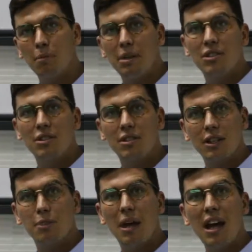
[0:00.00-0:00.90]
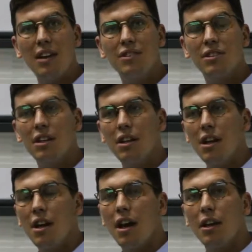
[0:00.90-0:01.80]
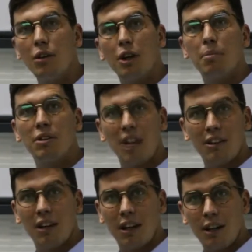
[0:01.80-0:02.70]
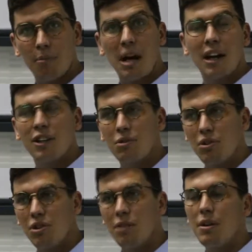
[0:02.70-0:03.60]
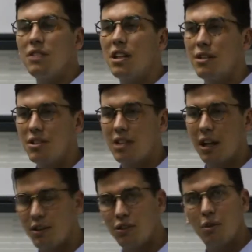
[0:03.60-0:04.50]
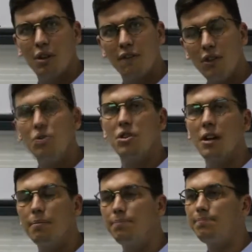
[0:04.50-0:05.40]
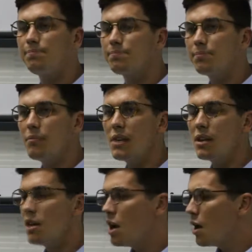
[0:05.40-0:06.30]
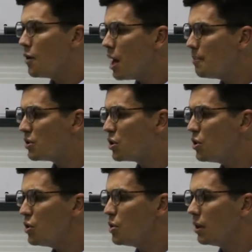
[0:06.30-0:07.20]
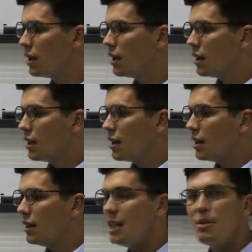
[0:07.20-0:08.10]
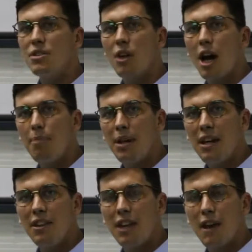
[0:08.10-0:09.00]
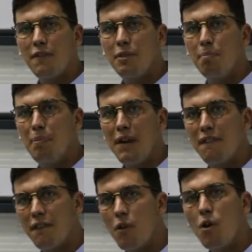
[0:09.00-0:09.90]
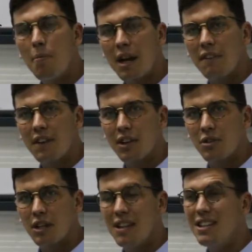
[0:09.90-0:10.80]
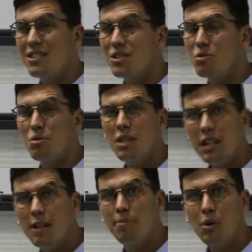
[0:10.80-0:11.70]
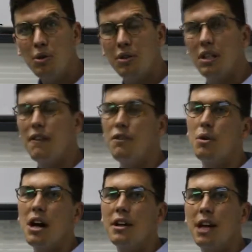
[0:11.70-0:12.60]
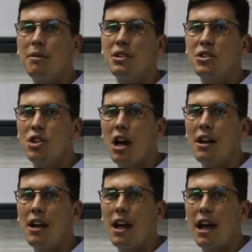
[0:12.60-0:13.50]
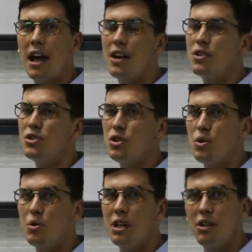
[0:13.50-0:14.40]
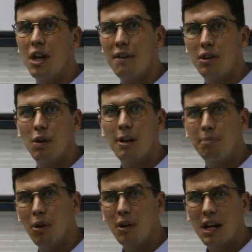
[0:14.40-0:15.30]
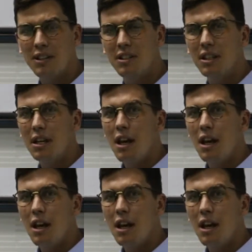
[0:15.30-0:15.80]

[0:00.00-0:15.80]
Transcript: business expands, look at protecting it in markets which you intend to sell into in the future. Number 2, limit IP theft before manufacturing. And this is really important. If you are coming to China and you think you have a great product,